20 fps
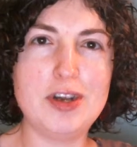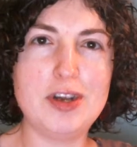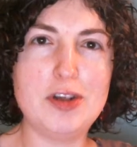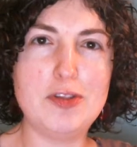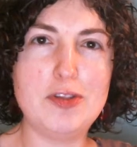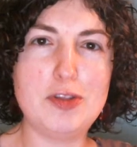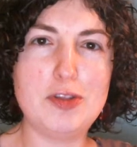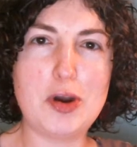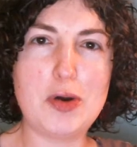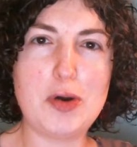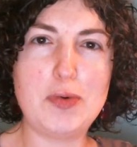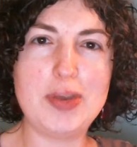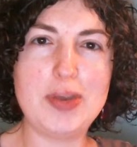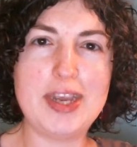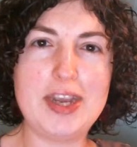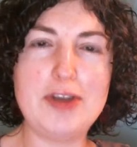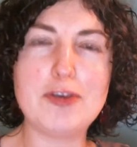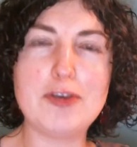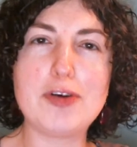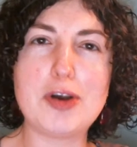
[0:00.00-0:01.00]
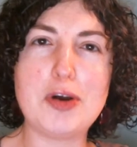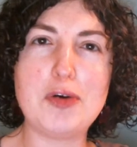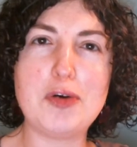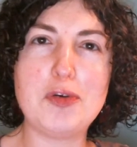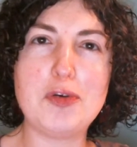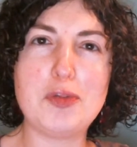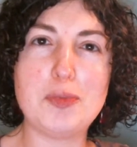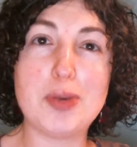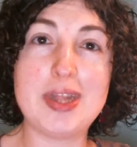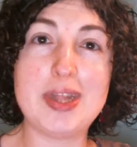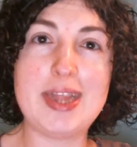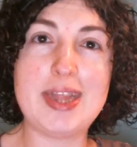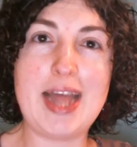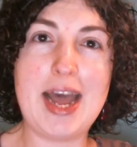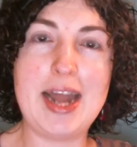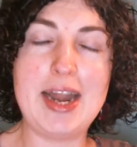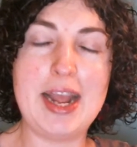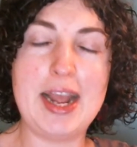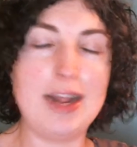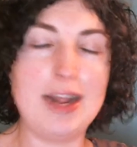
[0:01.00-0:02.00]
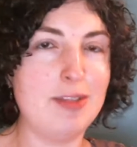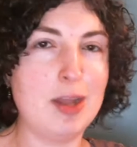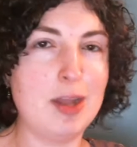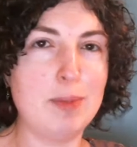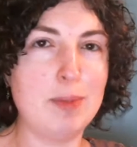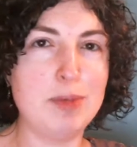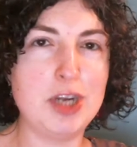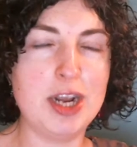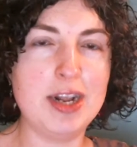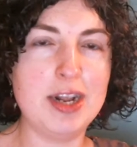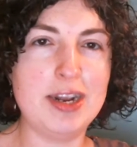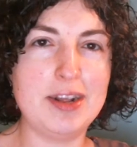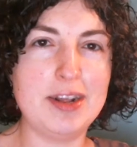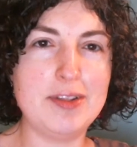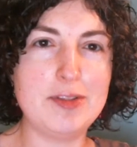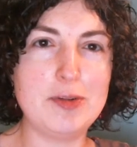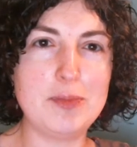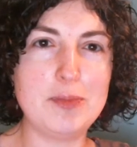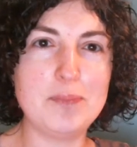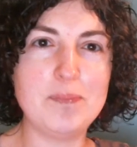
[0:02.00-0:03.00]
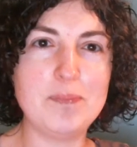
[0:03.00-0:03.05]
So here goes with that 8 step checklist.